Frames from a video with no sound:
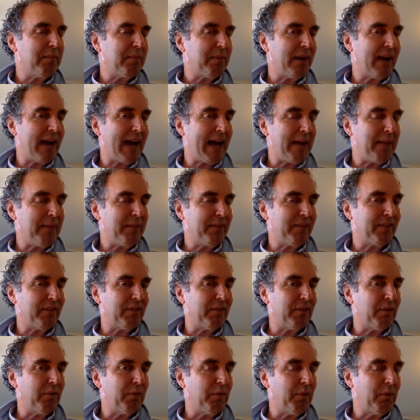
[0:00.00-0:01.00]
perhaps
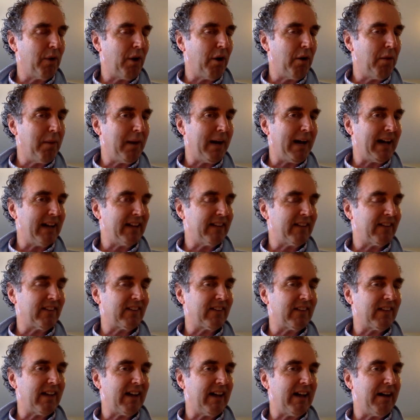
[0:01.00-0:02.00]

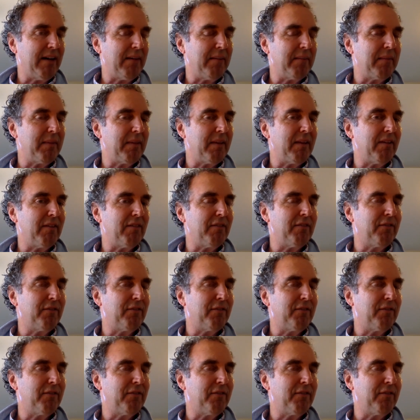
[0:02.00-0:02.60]
robots um,